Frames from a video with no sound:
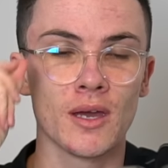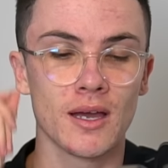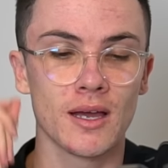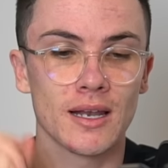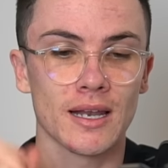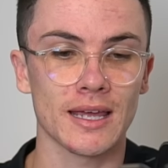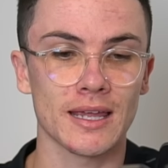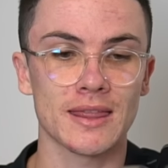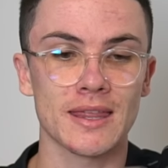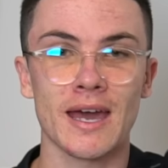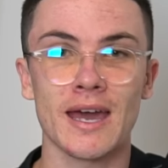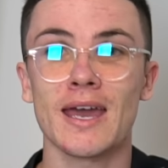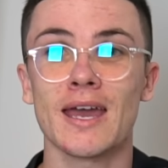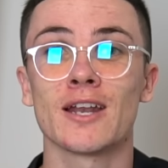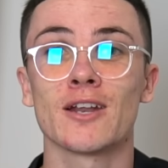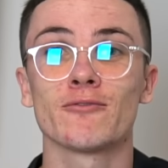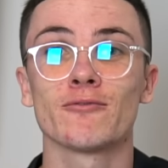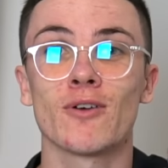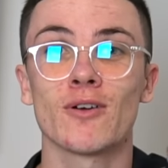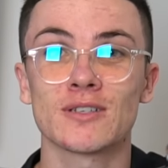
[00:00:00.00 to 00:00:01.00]
like that and
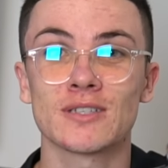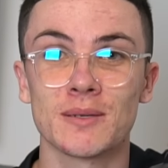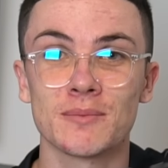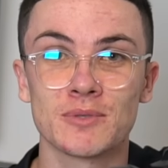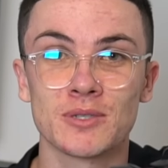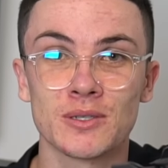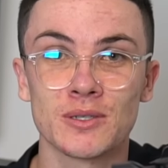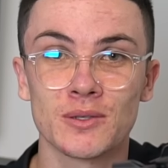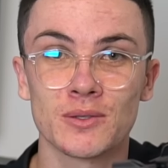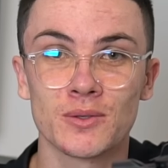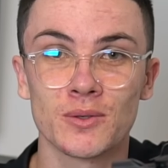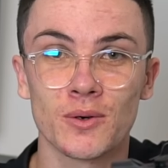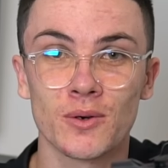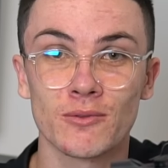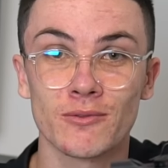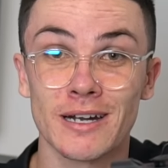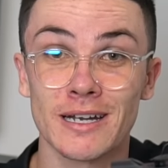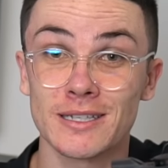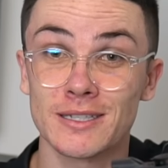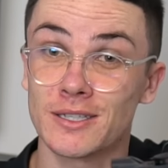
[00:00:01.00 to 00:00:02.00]
it rocks up to your door
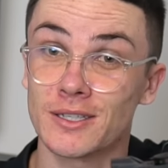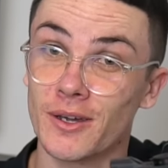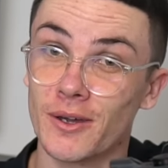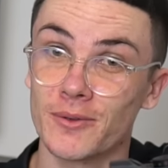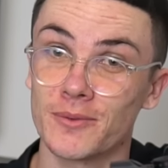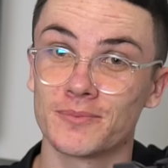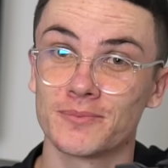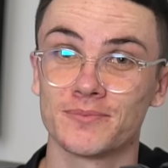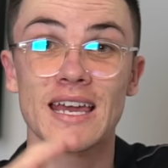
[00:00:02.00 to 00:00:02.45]
ready to go.